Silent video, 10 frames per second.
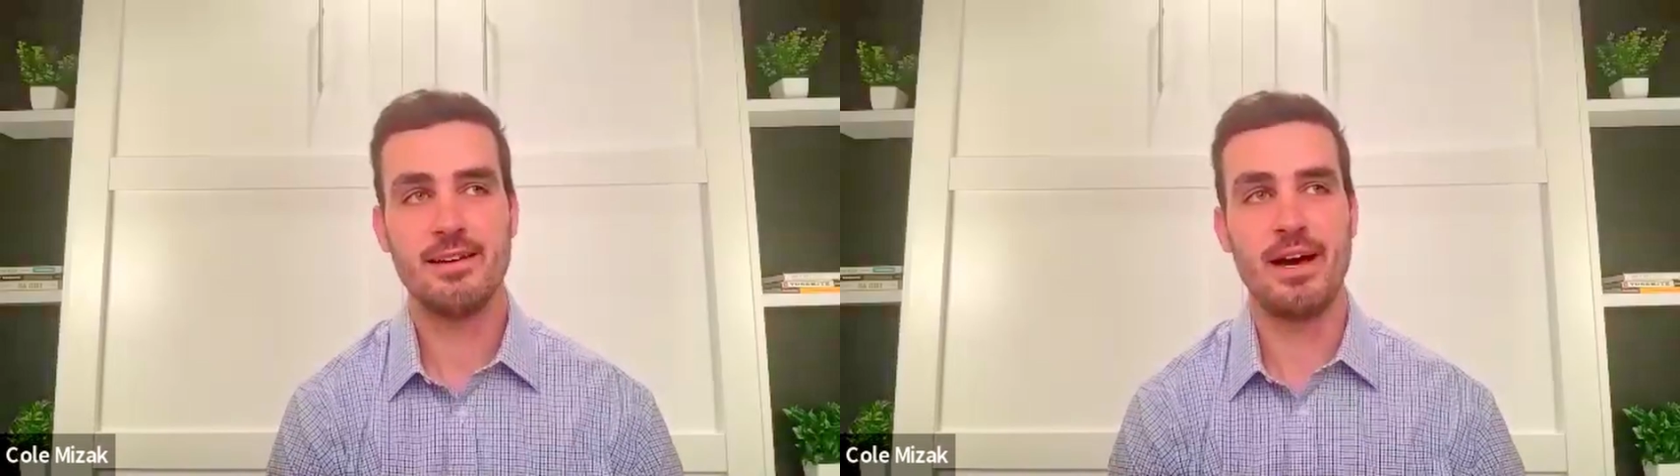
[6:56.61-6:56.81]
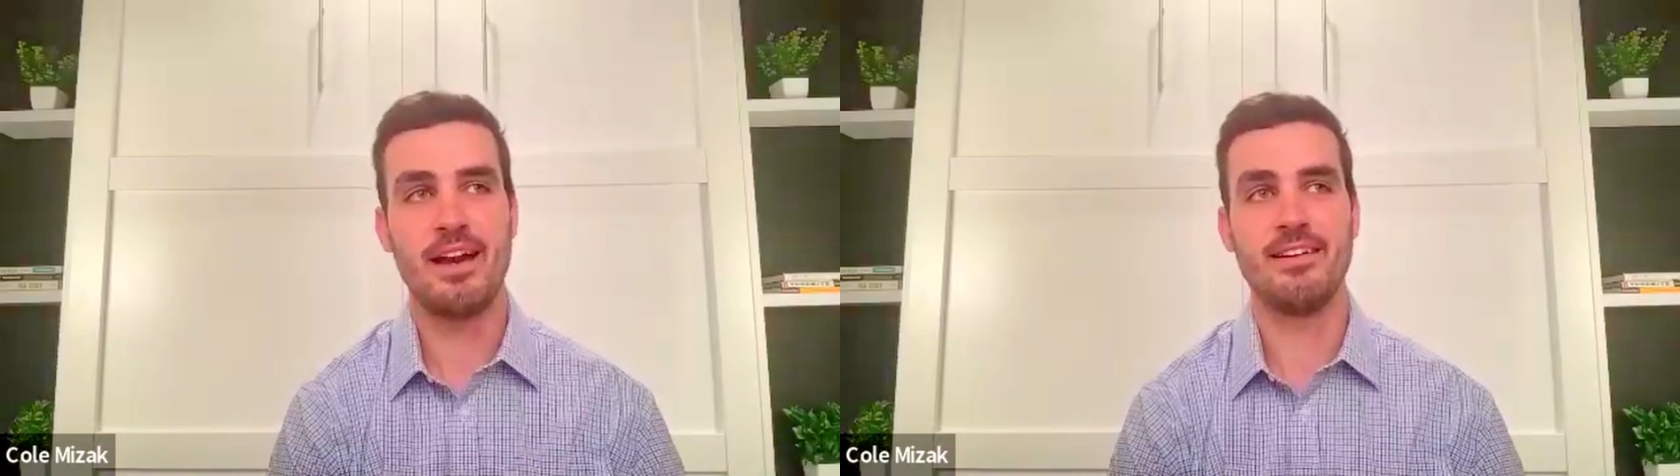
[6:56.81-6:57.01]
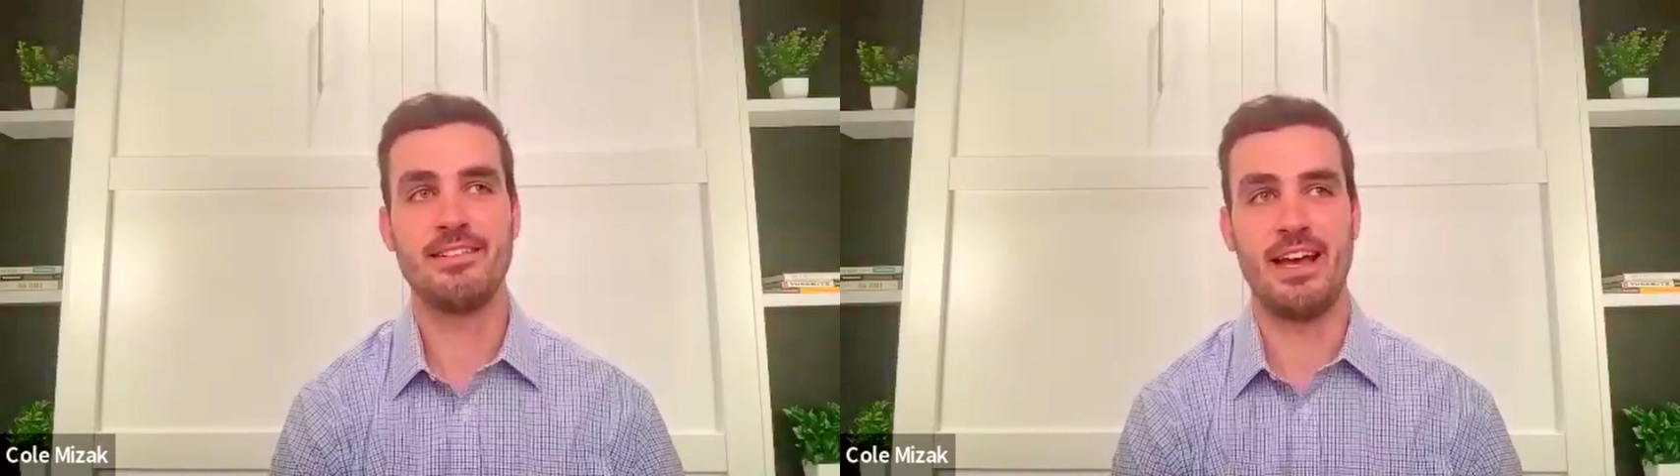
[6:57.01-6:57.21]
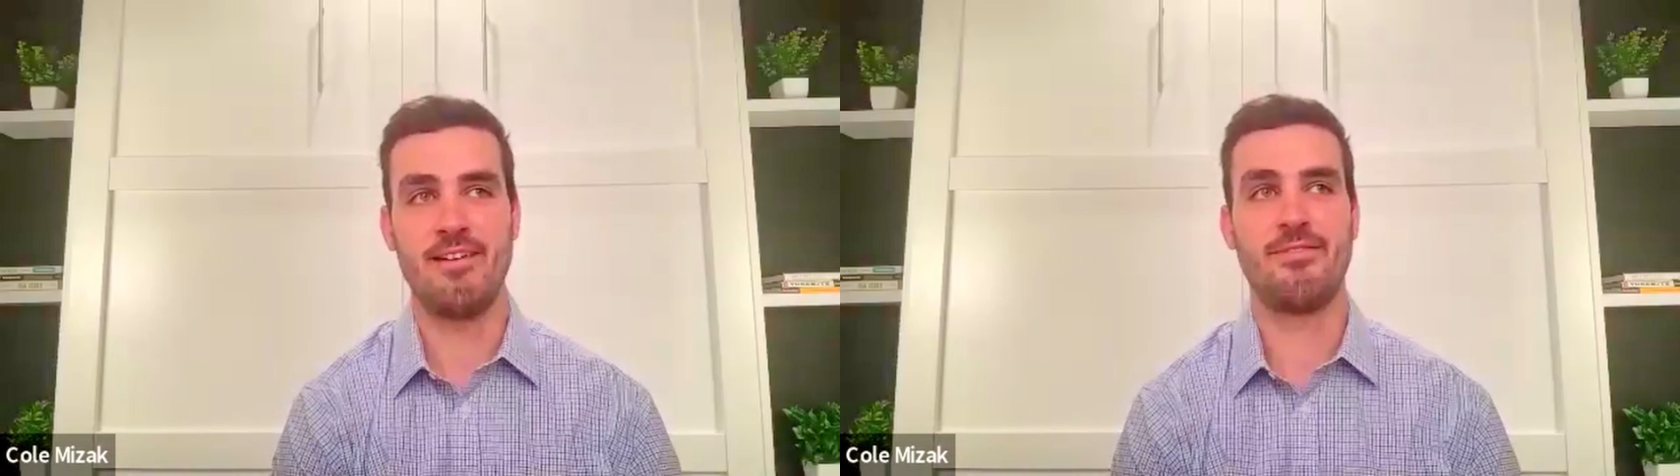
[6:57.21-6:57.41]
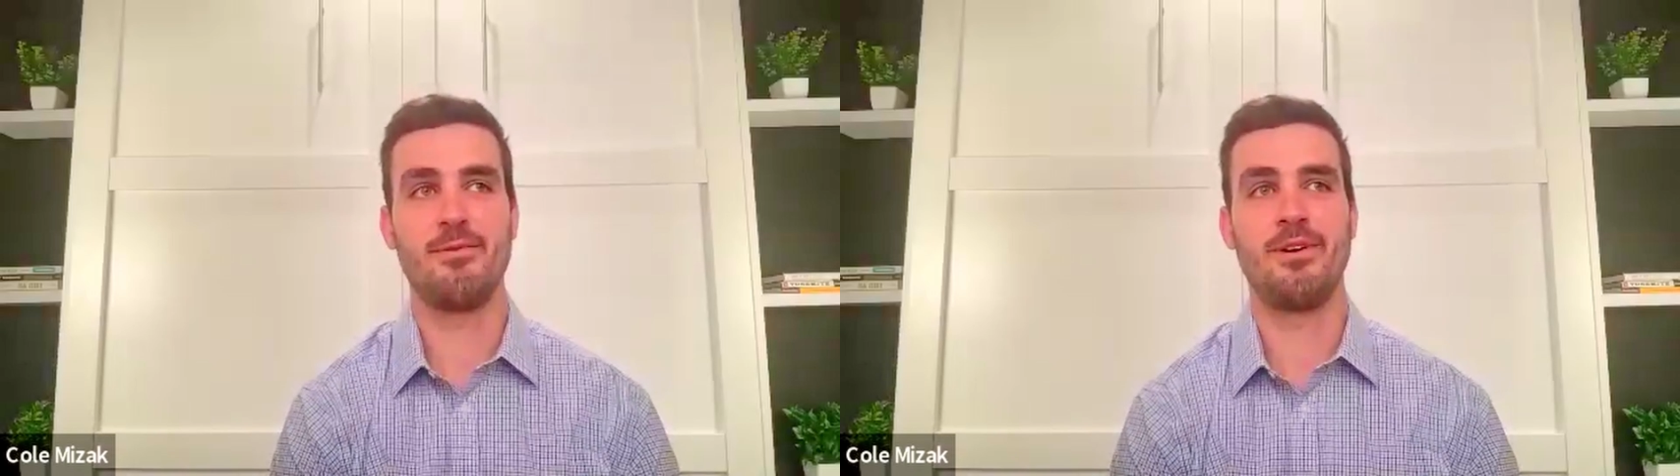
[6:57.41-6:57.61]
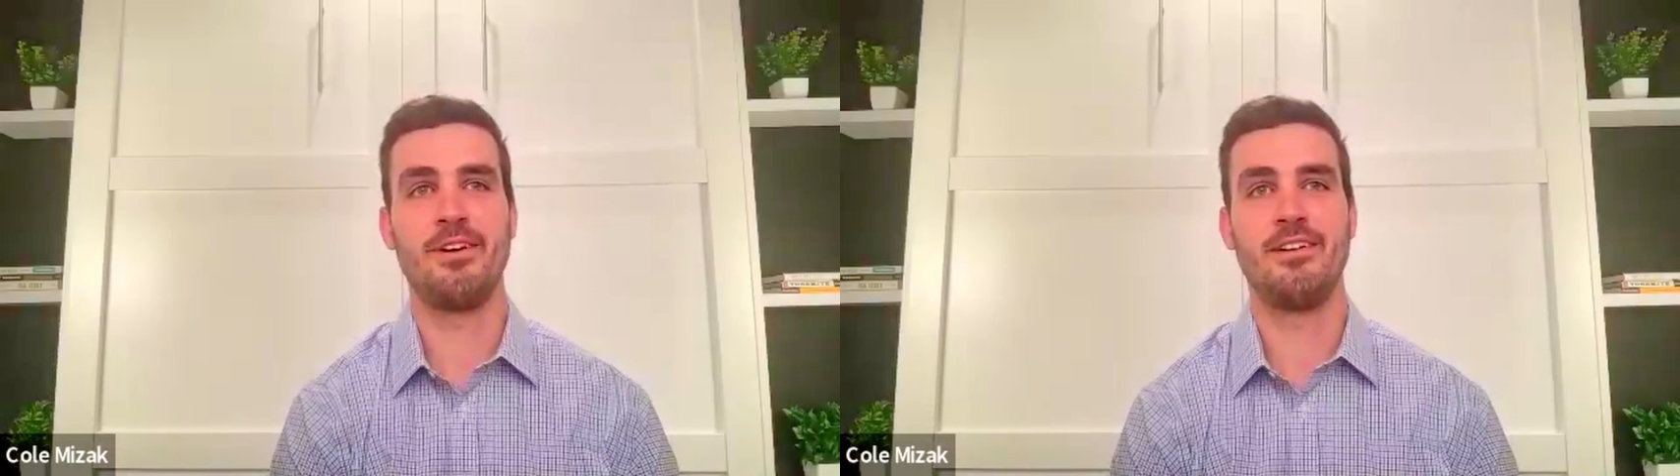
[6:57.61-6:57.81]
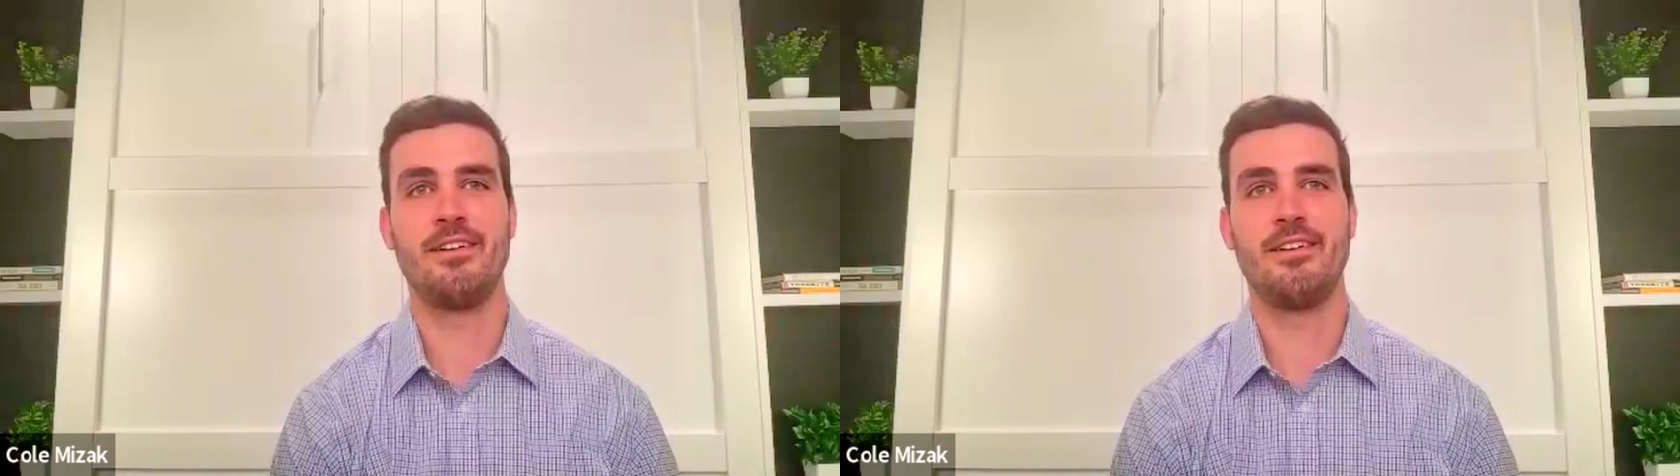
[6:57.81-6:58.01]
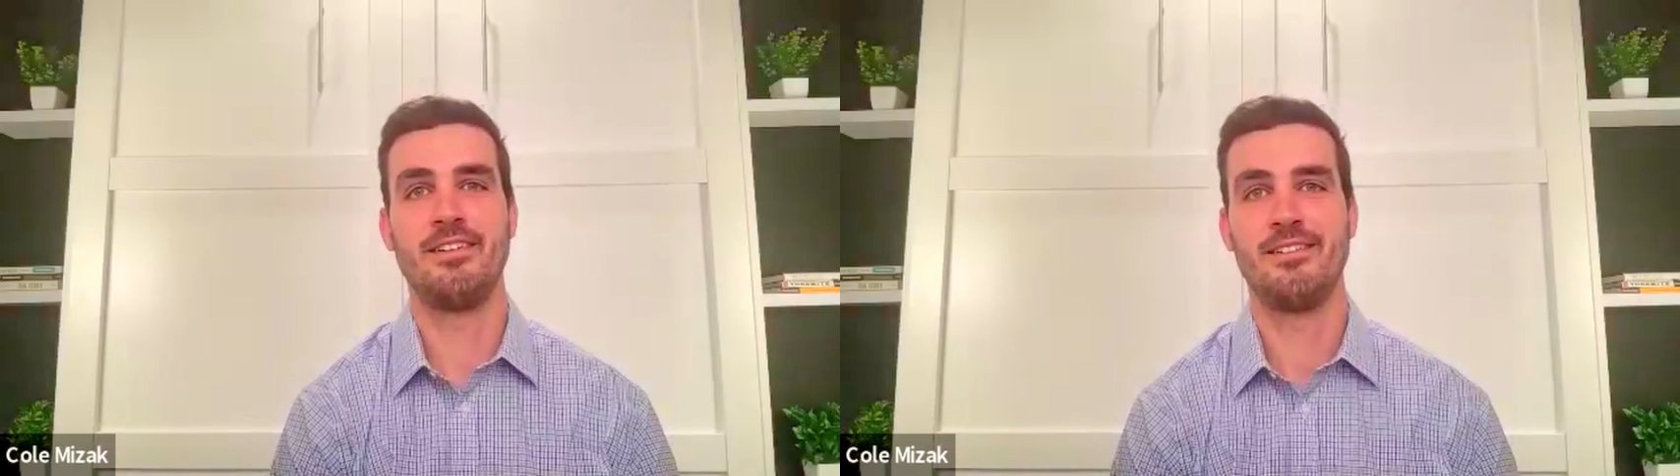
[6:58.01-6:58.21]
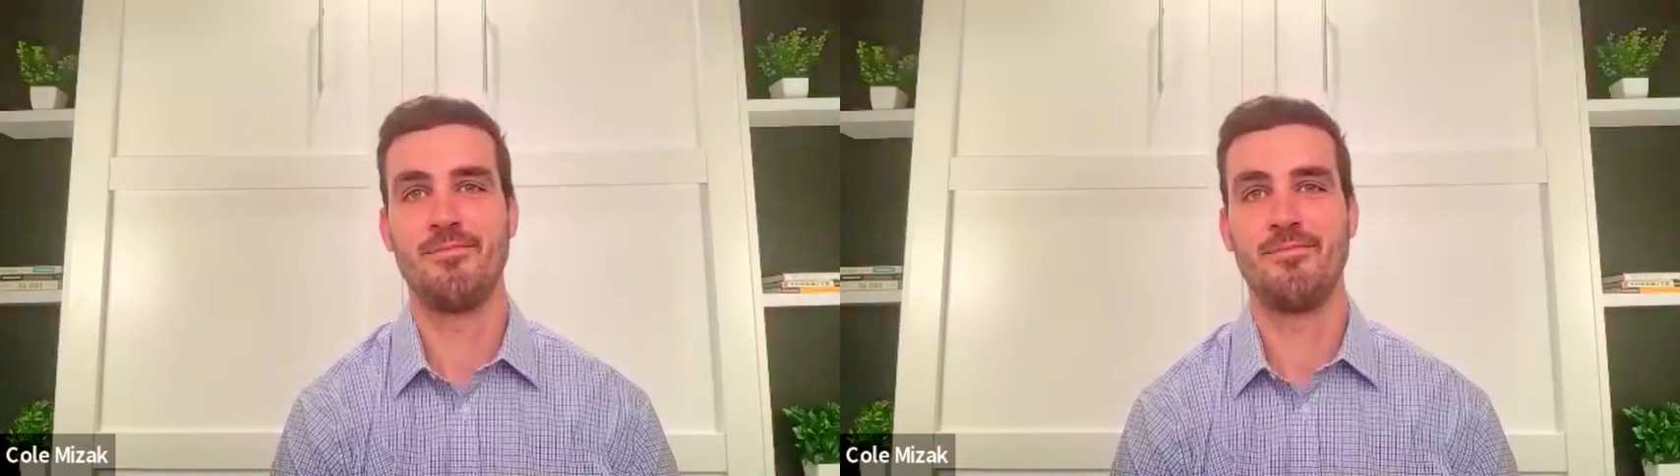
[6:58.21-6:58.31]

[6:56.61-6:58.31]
about it is everyone